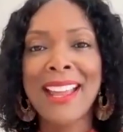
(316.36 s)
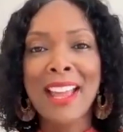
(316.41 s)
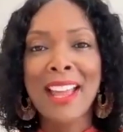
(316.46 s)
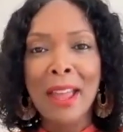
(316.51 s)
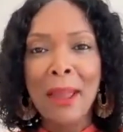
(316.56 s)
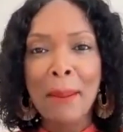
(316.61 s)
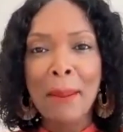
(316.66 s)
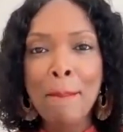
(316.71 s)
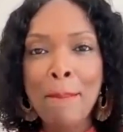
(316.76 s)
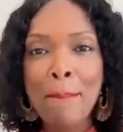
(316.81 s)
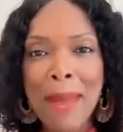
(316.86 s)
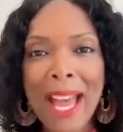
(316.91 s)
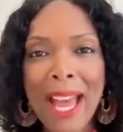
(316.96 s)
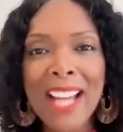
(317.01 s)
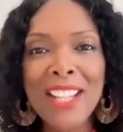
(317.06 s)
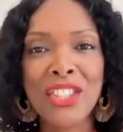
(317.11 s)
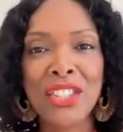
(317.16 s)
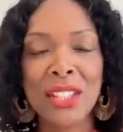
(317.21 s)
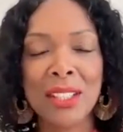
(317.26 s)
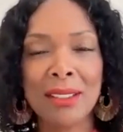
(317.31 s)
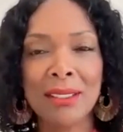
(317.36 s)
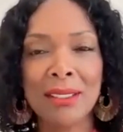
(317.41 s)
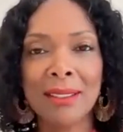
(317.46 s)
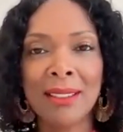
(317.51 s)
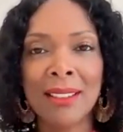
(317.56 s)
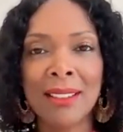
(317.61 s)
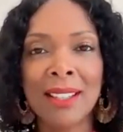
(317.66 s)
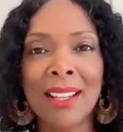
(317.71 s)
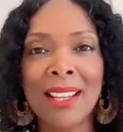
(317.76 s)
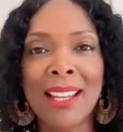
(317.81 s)
Imagine
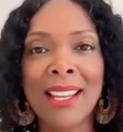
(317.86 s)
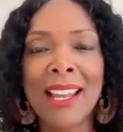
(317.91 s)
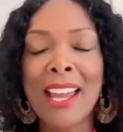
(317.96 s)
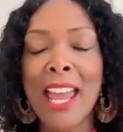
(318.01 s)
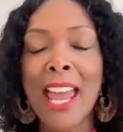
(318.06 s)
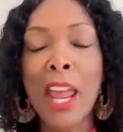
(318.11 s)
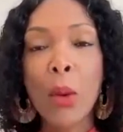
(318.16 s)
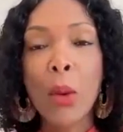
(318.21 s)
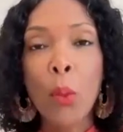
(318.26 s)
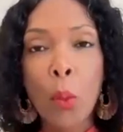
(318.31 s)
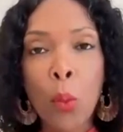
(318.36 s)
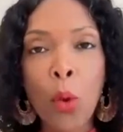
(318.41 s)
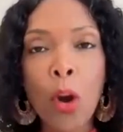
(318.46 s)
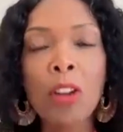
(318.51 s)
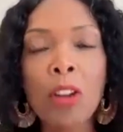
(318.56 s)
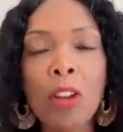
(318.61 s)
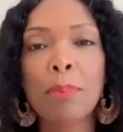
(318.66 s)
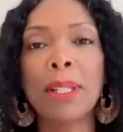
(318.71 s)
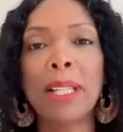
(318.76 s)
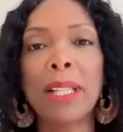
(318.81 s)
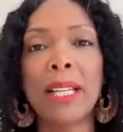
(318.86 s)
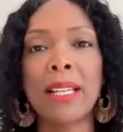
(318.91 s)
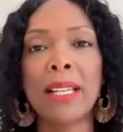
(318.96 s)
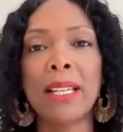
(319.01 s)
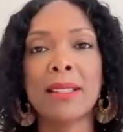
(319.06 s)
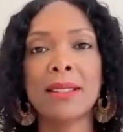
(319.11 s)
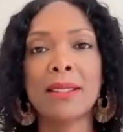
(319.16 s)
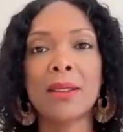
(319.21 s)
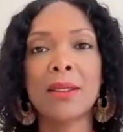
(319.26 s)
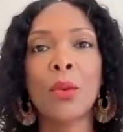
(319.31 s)
a
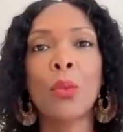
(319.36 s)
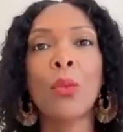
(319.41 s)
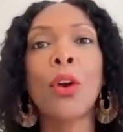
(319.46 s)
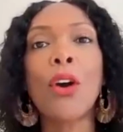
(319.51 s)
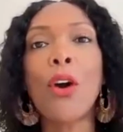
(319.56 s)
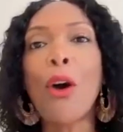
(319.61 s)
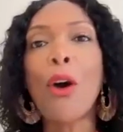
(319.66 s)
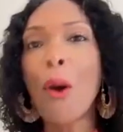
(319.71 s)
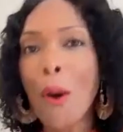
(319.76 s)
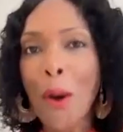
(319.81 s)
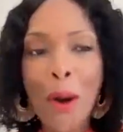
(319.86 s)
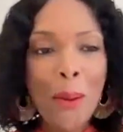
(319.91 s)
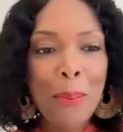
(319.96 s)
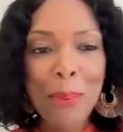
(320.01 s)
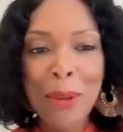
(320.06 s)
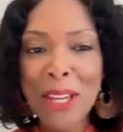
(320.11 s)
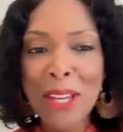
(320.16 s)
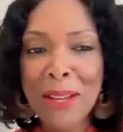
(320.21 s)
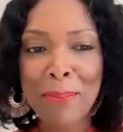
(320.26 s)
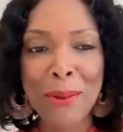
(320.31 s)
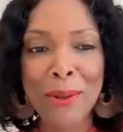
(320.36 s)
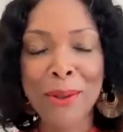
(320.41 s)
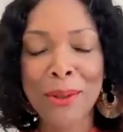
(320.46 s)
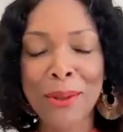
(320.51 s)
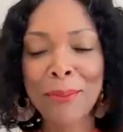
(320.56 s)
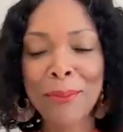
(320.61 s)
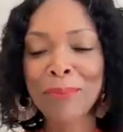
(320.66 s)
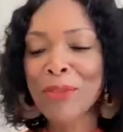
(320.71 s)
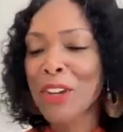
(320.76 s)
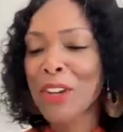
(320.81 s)
workplace where all people
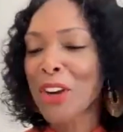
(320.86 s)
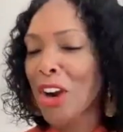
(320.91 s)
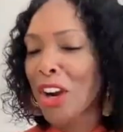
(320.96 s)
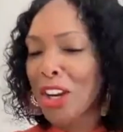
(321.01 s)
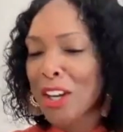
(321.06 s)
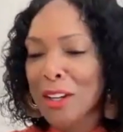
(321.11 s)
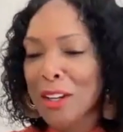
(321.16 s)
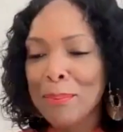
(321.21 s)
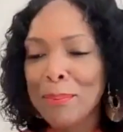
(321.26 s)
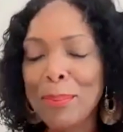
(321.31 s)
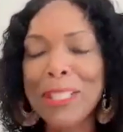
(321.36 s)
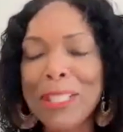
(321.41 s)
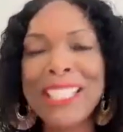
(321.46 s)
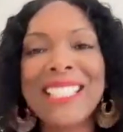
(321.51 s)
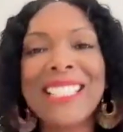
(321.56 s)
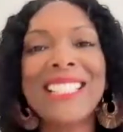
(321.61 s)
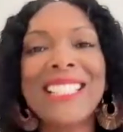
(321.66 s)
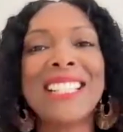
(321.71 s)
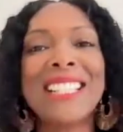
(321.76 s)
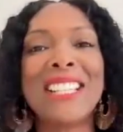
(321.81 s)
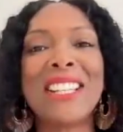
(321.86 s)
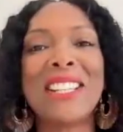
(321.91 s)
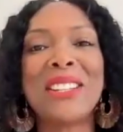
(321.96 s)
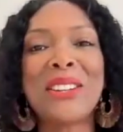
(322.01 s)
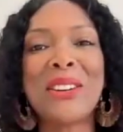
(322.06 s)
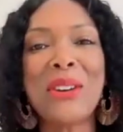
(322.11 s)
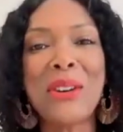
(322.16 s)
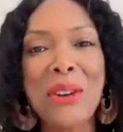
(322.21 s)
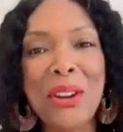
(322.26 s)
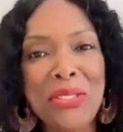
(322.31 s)
are completely
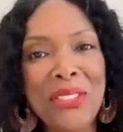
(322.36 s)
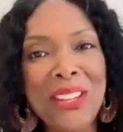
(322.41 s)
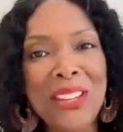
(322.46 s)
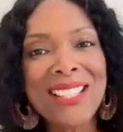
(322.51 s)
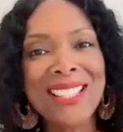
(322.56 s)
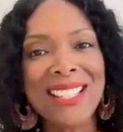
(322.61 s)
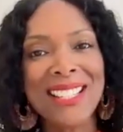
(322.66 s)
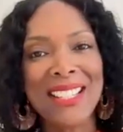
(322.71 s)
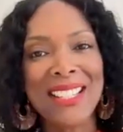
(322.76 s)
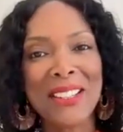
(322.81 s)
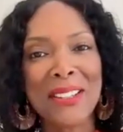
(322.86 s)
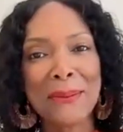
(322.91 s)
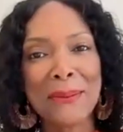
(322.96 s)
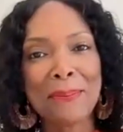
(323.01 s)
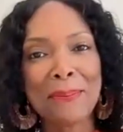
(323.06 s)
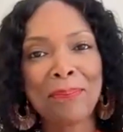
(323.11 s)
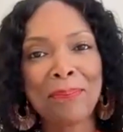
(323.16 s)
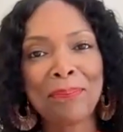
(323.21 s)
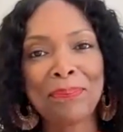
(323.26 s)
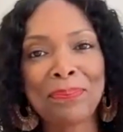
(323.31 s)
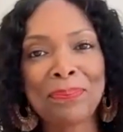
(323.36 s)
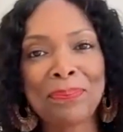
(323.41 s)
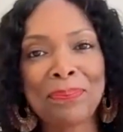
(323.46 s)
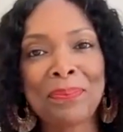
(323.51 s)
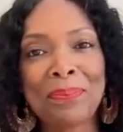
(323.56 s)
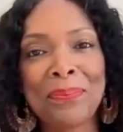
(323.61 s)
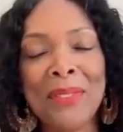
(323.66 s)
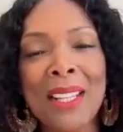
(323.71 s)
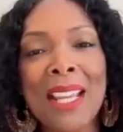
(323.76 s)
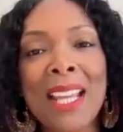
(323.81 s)
authentic.
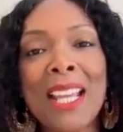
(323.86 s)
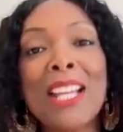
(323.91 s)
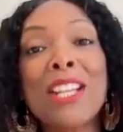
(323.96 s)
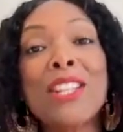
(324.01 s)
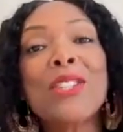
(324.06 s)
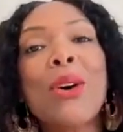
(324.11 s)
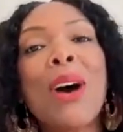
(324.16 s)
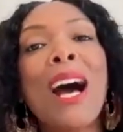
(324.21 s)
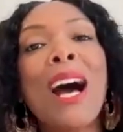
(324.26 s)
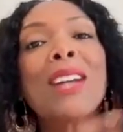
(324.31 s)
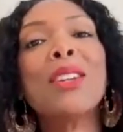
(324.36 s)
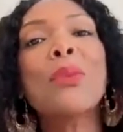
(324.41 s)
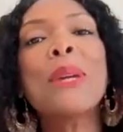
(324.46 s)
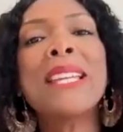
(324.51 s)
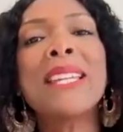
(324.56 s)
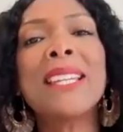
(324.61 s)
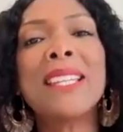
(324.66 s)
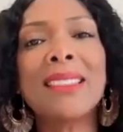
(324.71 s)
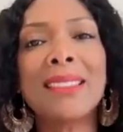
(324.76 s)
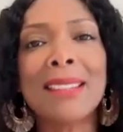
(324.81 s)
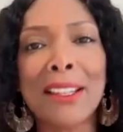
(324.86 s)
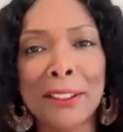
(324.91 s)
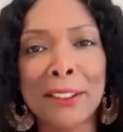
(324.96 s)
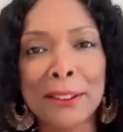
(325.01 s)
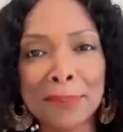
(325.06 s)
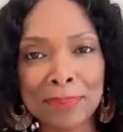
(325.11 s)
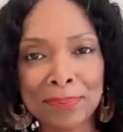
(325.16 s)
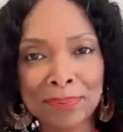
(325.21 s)
So, how do we get there?